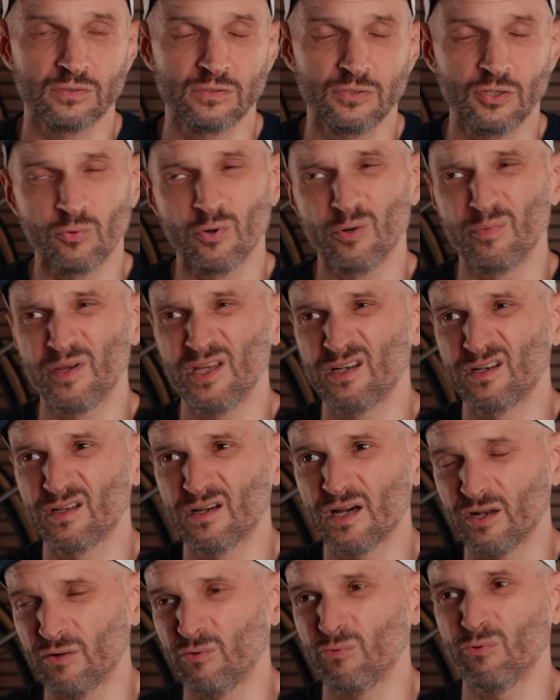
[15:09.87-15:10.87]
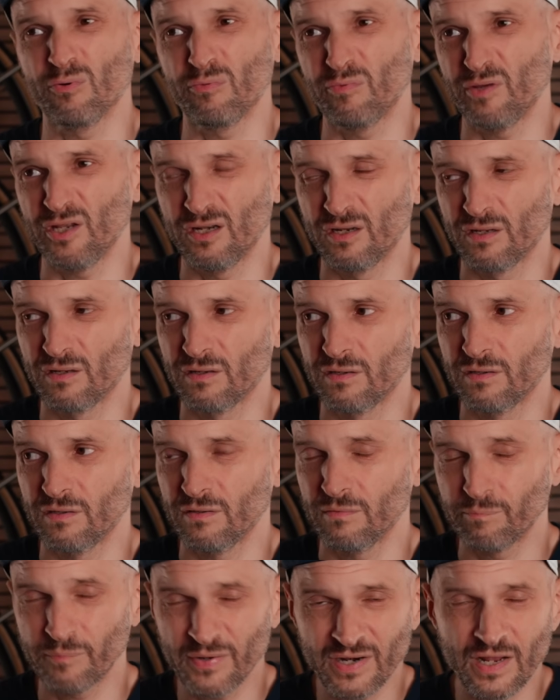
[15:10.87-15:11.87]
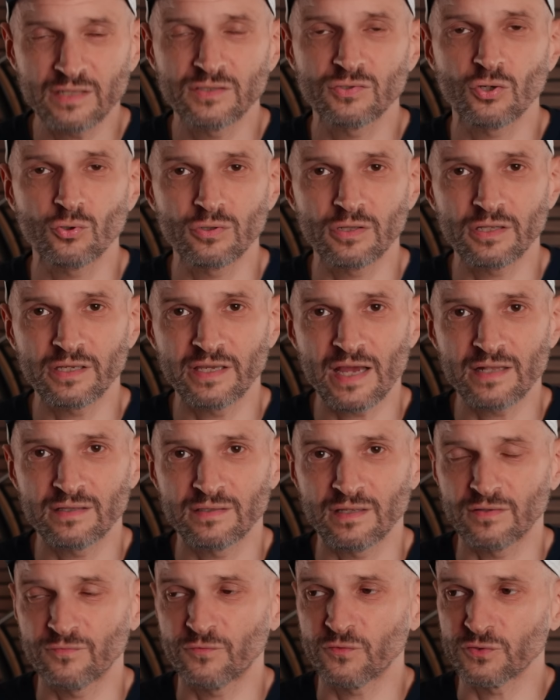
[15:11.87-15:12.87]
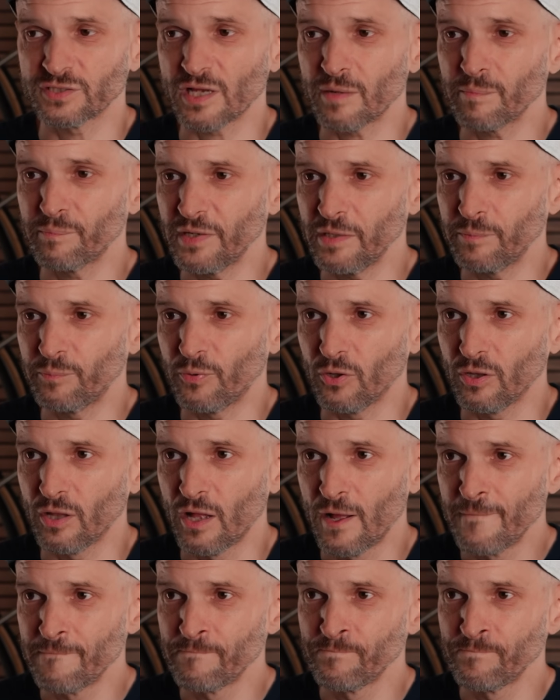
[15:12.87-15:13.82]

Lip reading: You know what I mean? I don't know what I mean. But I totally get that for some people,